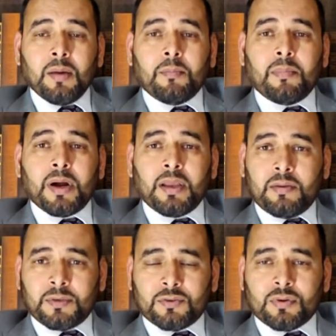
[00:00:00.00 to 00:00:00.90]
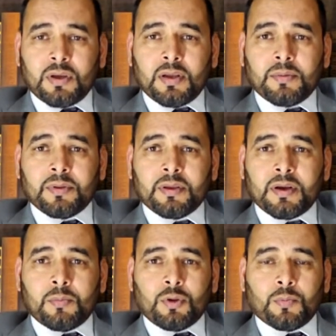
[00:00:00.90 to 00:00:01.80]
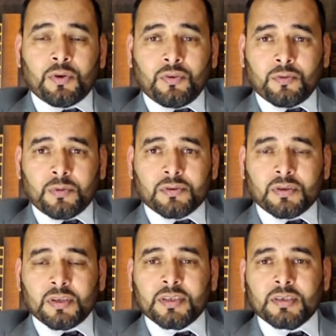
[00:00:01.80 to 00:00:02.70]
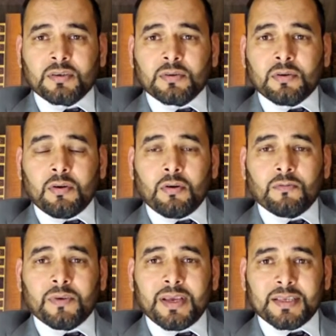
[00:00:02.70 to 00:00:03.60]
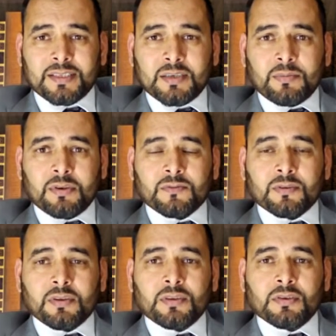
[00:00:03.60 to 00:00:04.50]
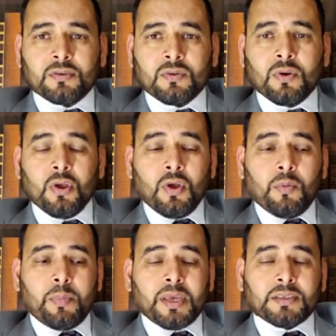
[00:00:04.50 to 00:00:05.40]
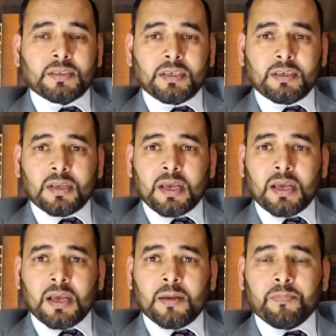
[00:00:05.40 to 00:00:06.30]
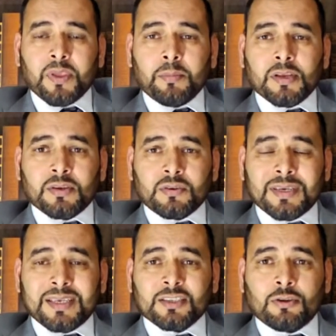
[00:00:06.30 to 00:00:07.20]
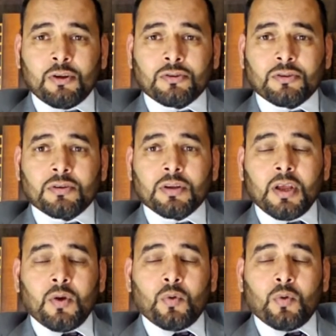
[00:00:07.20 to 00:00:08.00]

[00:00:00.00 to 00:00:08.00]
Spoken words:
My name is Suhail Ahmed. I'm the principal solicitor of SWF Solicitor based in Milton Keynes, London.